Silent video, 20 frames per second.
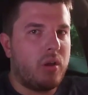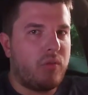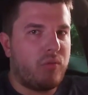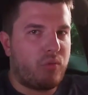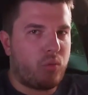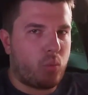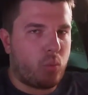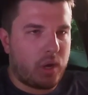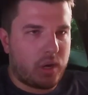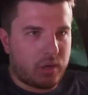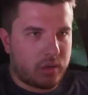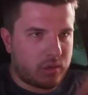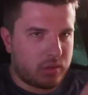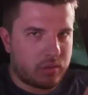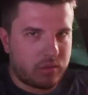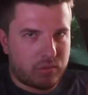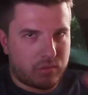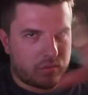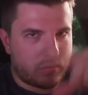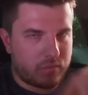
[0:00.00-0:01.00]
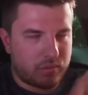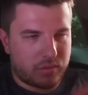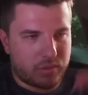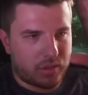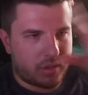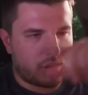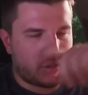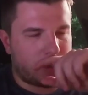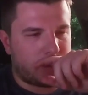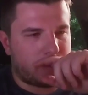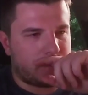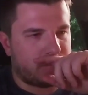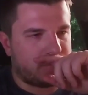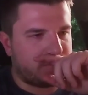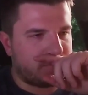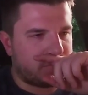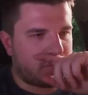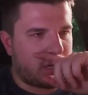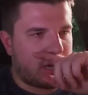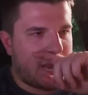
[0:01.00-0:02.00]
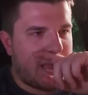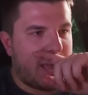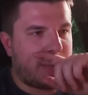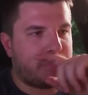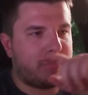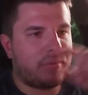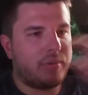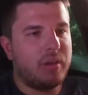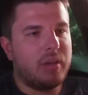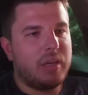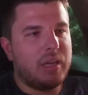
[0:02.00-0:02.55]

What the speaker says: for one lap.